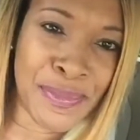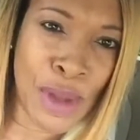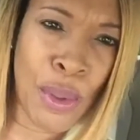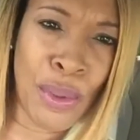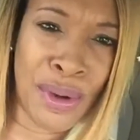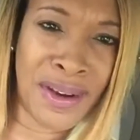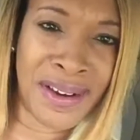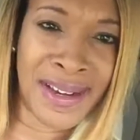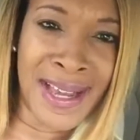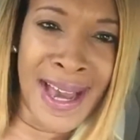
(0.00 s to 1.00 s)

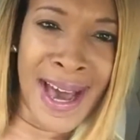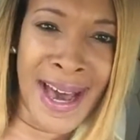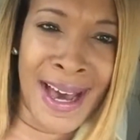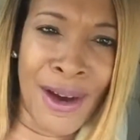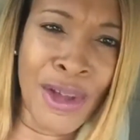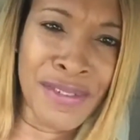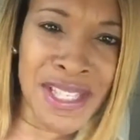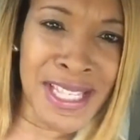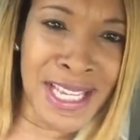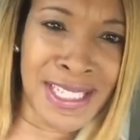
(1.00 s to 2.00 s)
or all of a
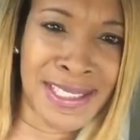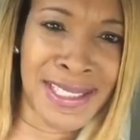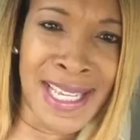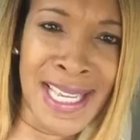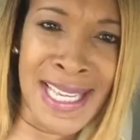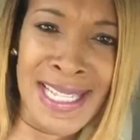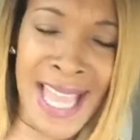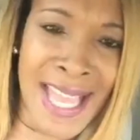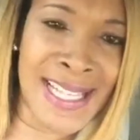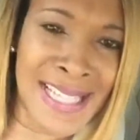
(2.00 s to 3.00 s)
sudden
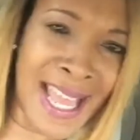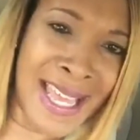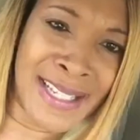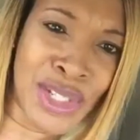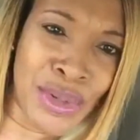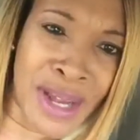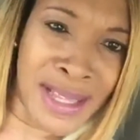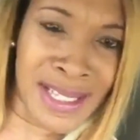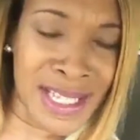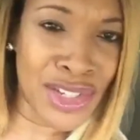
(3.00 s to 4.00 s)
takes that
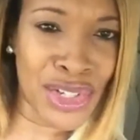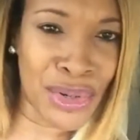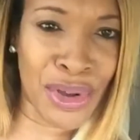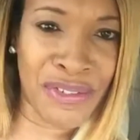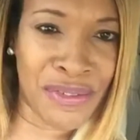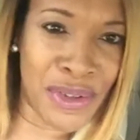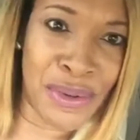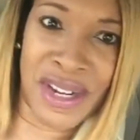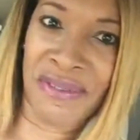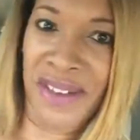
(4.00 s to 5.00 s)
$2 t-shirt off of you
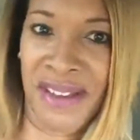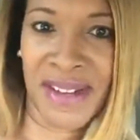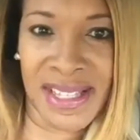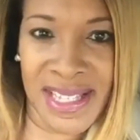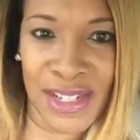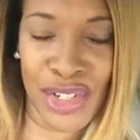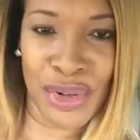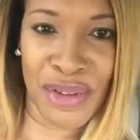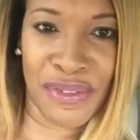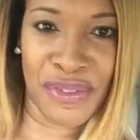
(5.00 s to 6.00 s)
or that $5 t-shirt
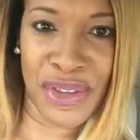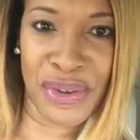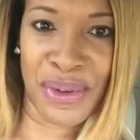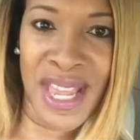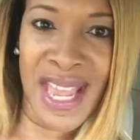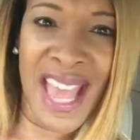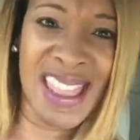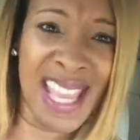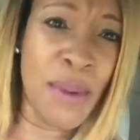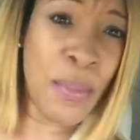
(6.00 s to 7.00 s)
off of you, and
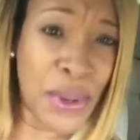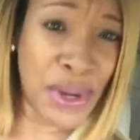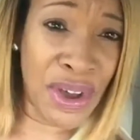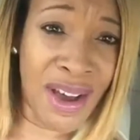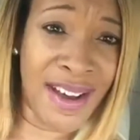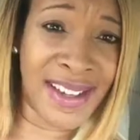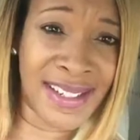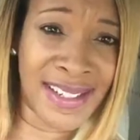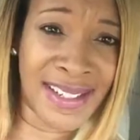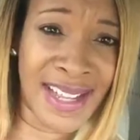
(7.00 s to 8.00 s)
they put it on
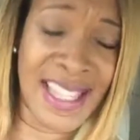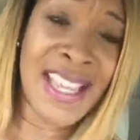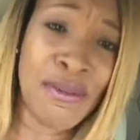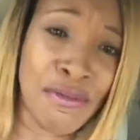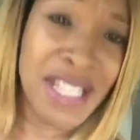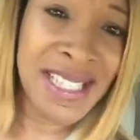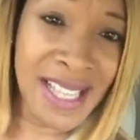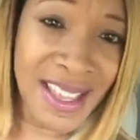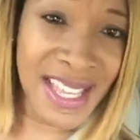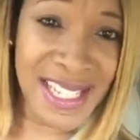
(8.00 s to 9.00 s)
and they can
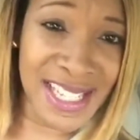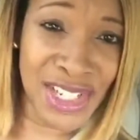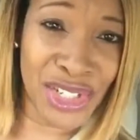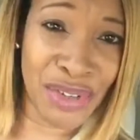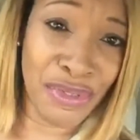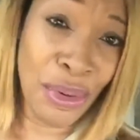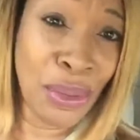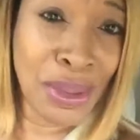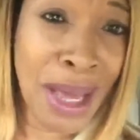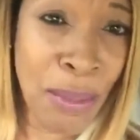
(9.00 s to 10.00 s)
resell that t-shirt for a
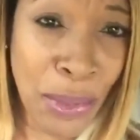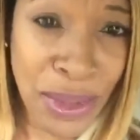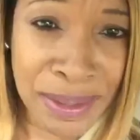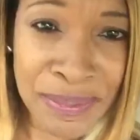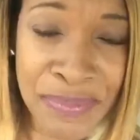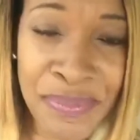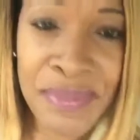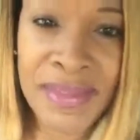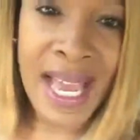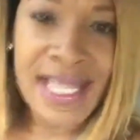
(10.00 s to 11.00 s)
whole lot more,
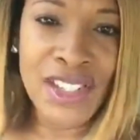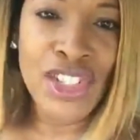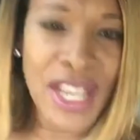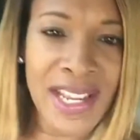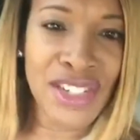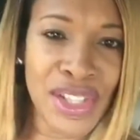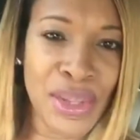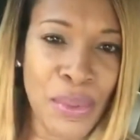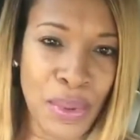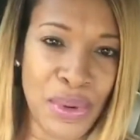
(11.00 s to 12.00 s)
that's changing
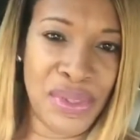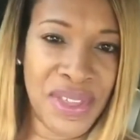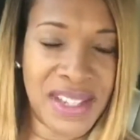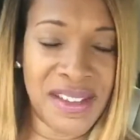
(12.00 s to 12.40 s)
the worth and the